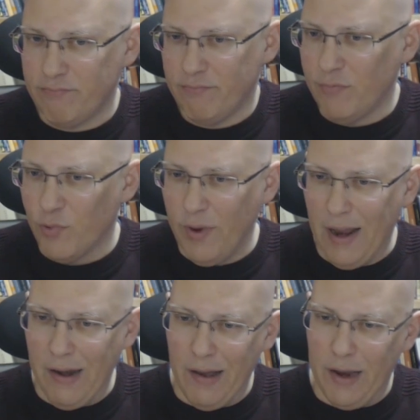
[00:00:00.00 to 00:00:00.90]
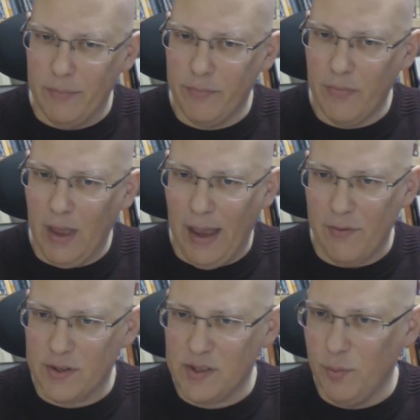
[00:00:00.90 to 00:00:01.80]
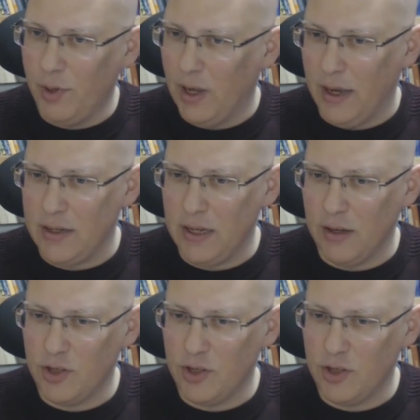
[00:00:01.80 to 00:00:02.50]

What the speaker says: rare line, I have a simpler idea.